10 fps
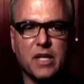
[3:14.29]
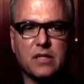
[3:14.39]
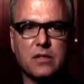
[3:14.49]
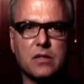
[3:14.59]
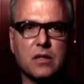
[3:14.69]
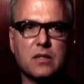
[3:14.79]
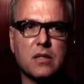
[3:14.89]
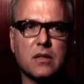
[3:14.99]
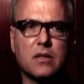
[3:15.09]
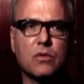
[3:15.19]
It's just, it's
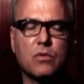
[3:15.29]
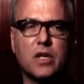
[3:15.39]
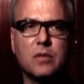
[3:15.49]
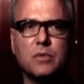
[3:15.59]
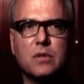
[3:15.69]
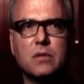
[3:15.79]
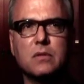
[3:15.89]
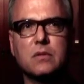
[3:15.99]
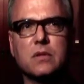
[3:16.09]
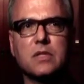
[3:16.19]
an
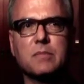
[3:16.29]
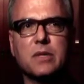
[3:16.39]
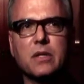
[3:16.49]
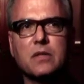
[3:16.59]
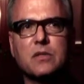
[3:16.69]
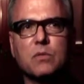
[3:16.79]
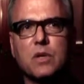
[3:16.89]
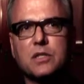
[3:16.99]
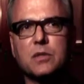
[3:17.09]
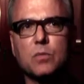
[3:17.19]
incredible experience to
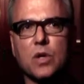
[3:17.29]
watch him